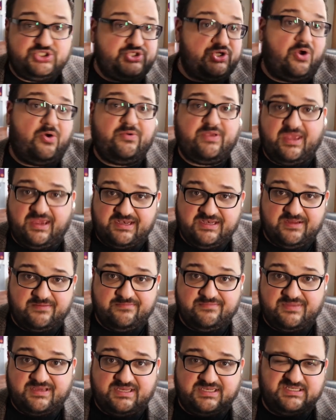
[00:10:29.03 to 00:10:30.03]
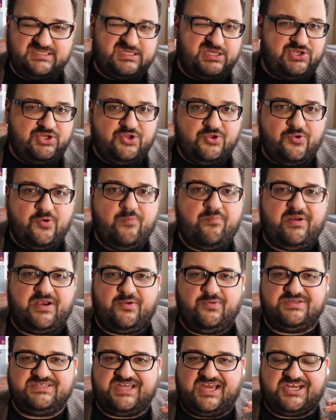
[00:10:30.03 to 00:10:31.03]
The Zhou Kingdom continued, but
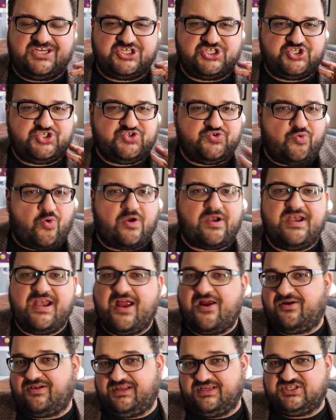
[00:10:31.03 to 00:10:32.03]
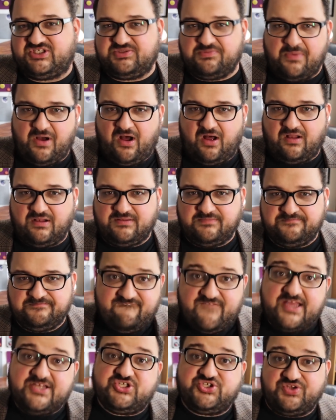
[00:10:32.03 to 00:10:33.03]
it was extraordinarily small.
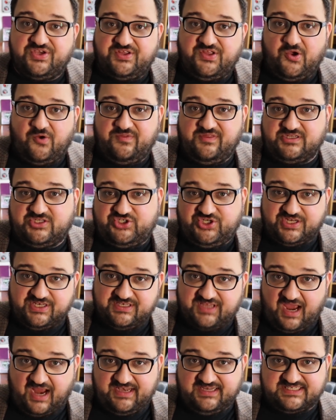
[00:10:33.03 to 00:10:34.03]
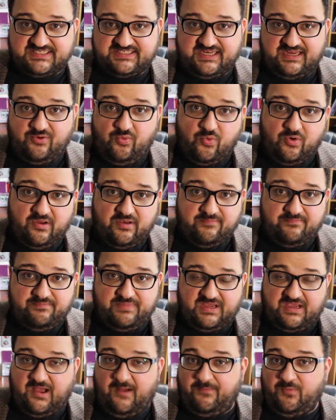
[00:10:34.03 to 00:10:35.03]
Eventually, though, the Qin Dynasty would
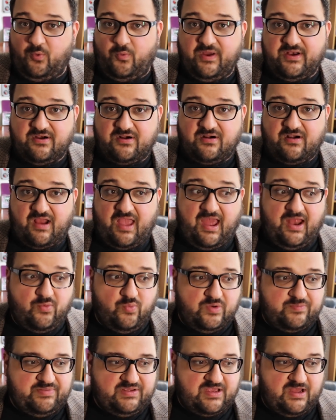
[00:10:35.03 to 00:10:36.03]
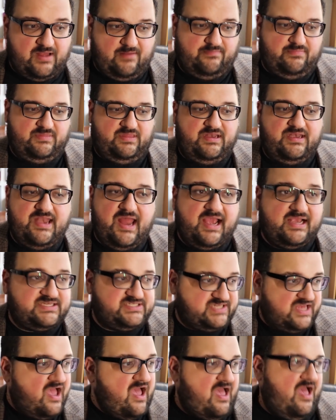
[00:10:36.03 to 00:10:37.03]
become the winner and would become the
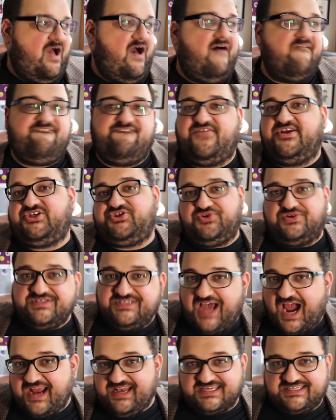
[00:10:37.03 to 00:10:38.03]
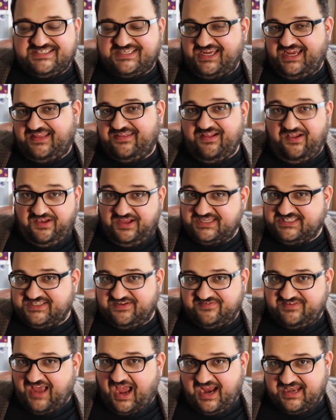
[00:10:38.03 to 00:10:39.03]
next official dynasty in the list
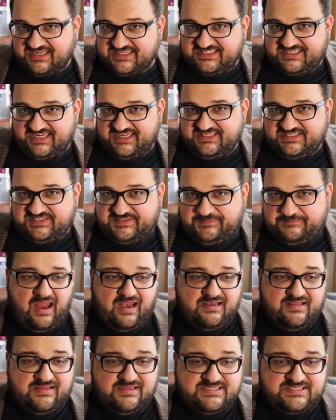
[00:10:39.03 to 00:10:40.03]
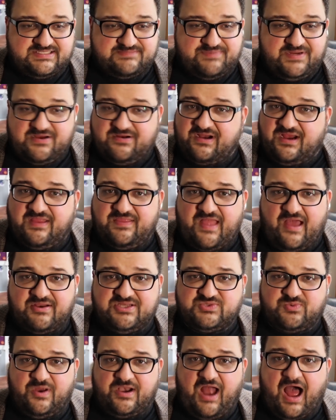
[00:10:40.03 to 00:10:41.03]
of dynasties. And in this period, that
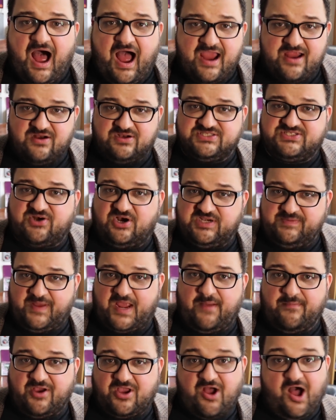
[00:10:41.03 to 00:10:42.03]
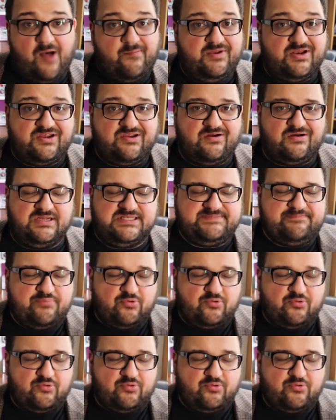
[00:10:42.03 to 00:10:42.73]
is when iron started to become a common occurrence.